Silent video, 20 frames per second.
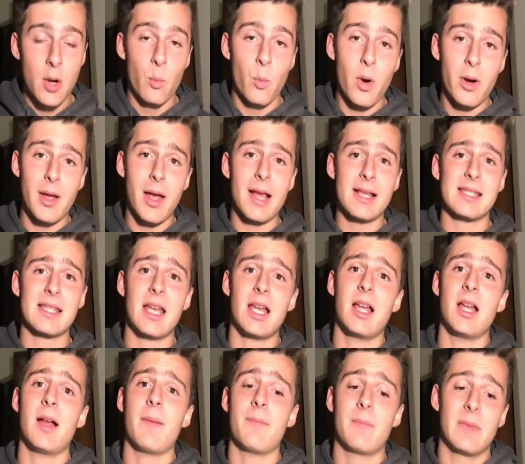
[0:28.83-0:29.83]
Well guys,
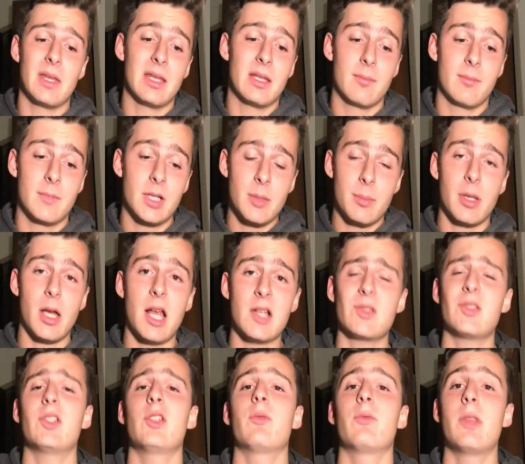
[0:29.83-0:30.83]
I'm going to be
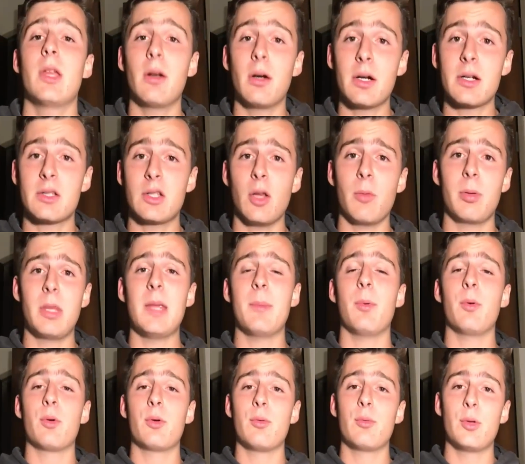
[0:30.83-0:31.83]
honest with you, there are still
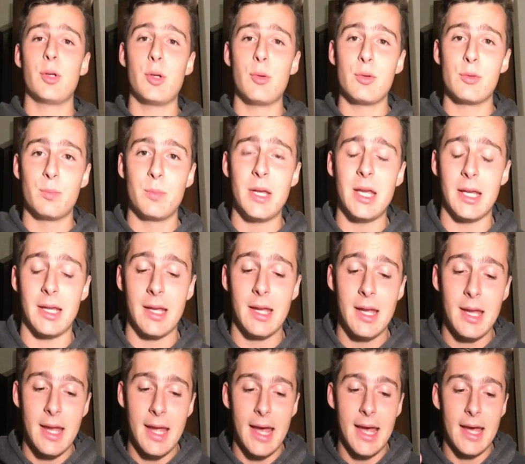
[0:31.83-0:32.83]
people who use
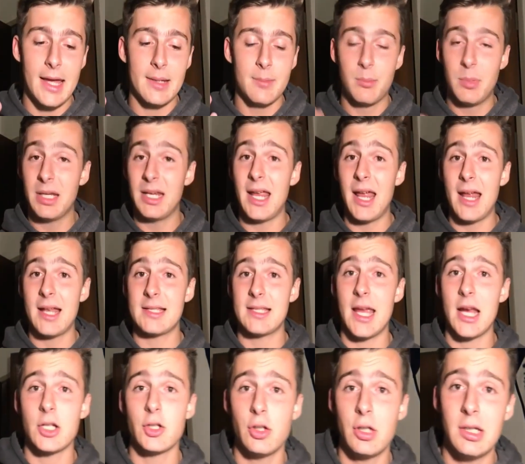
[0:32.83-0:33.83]
Bing. And Bing
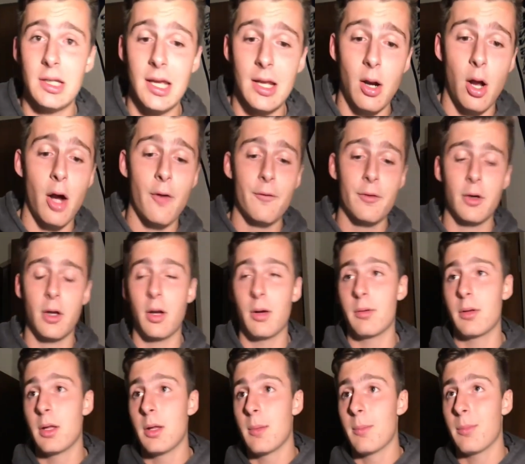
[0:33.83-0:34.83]
ads actually get offered
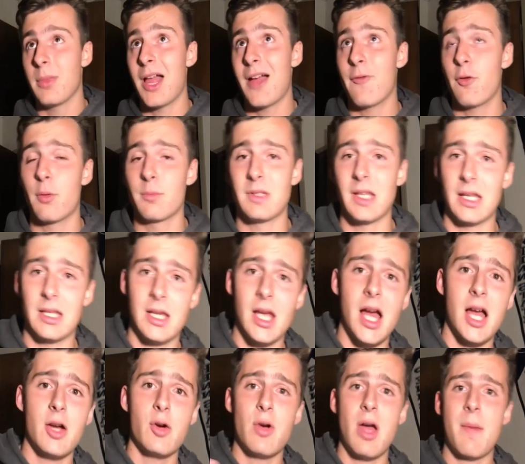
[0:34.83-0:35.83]
on platforms like
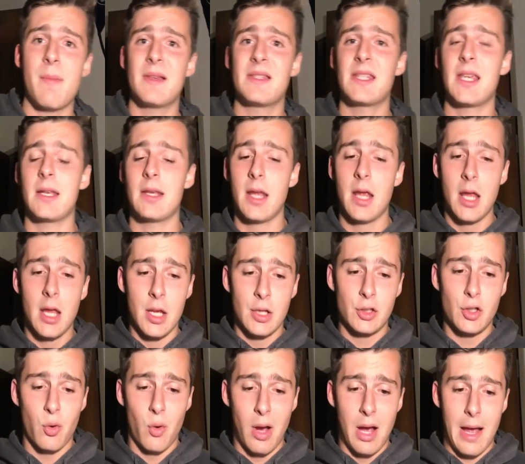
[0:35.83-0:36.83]
Yahoo, MSN.
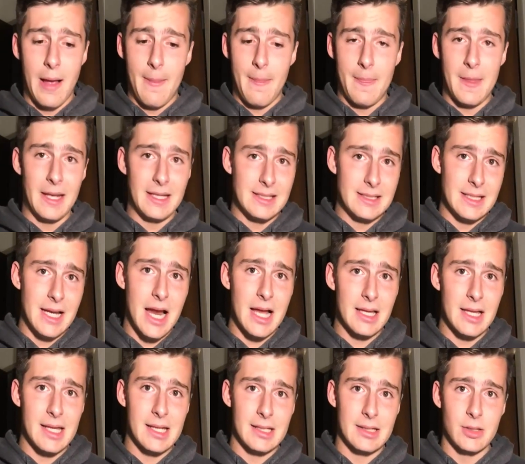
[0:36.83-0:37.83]
So it's
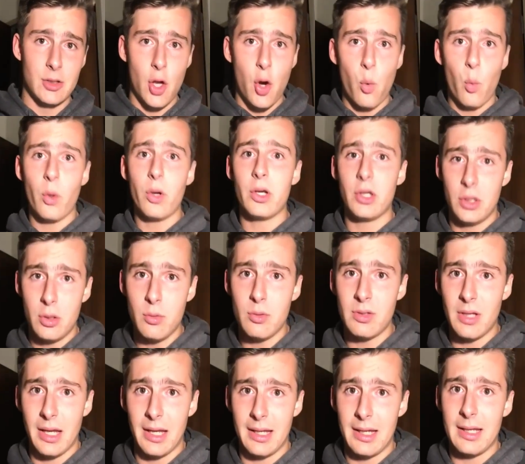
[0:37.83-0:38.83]
not like no one
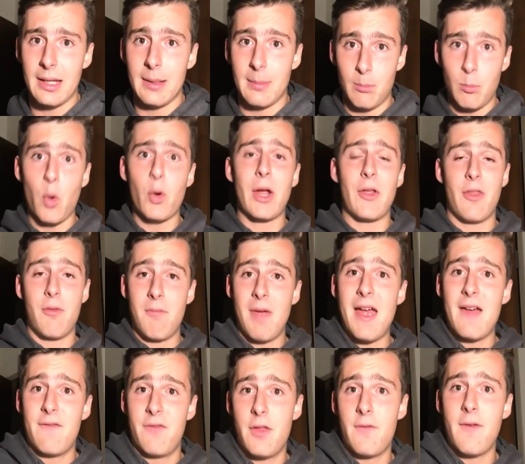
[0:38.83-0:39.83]
use
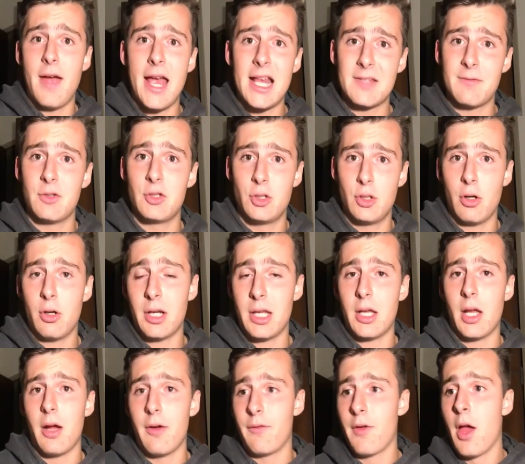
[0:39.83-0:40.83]
the vast
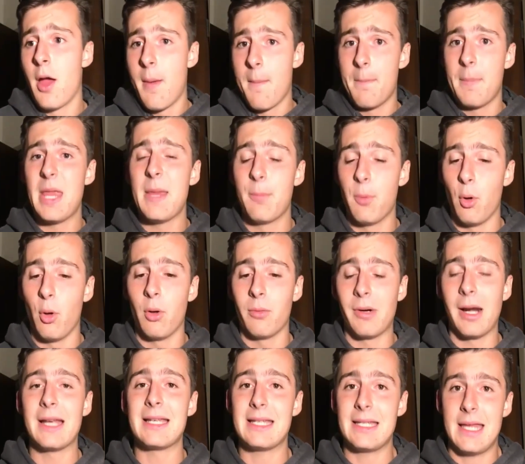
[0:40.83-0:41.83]
majority of
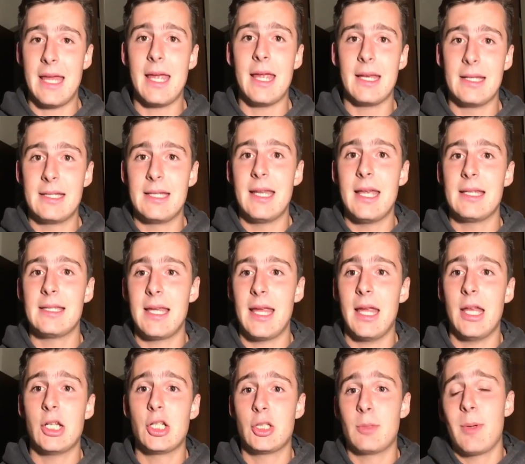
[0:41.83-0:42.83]
people right today in today's
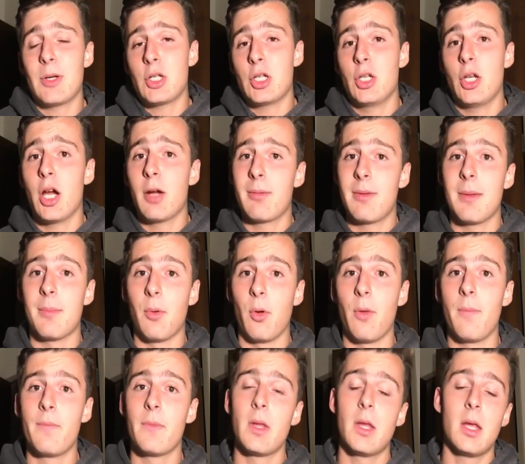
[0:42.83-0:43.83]
age, especially young
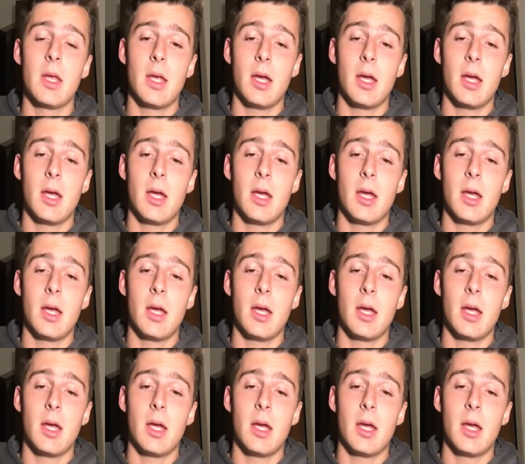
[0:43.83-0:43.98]
people,